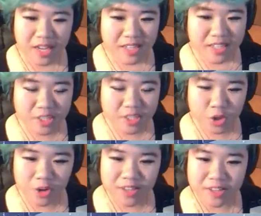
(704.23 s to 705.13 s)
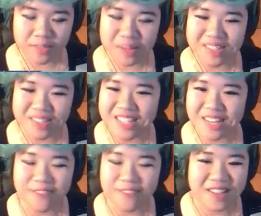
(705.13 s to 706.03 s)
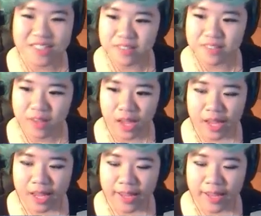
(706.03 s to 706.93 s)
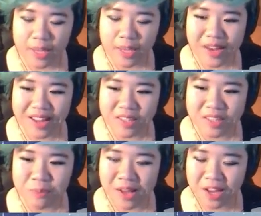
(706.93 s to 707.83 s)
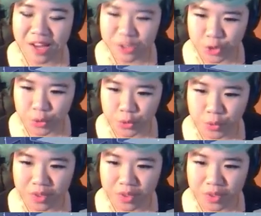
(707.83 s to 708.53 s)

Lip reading: Taxitorius Melodia Fanus. He will lay a spell on you.